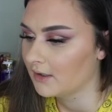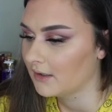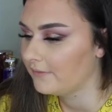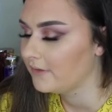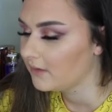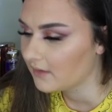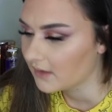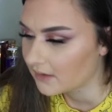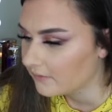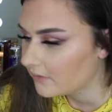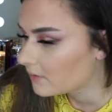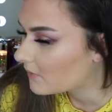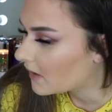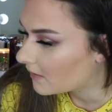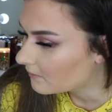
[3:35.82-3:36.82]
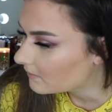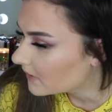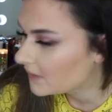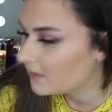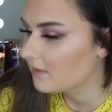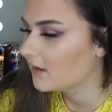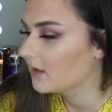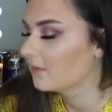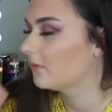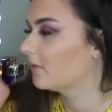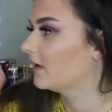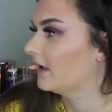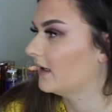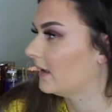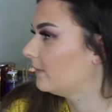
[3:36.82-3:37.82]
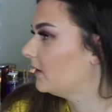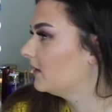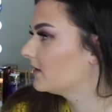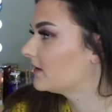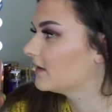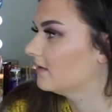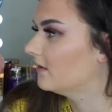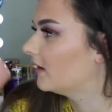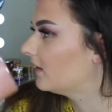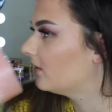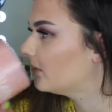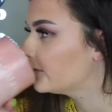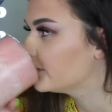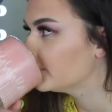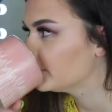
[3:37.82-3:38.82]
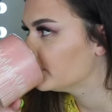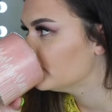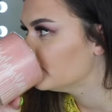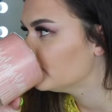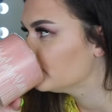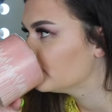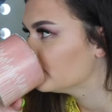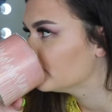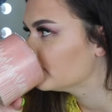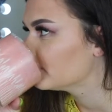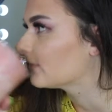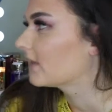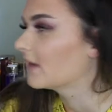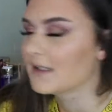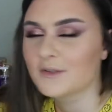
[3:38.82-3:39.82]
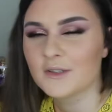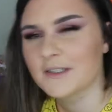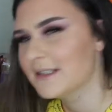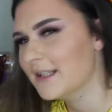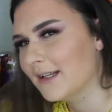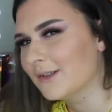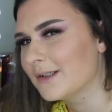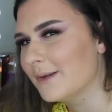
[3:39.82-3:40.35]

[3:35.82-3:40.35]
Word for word: if you think of your mum and you think of all that happiness and love, that's what this candle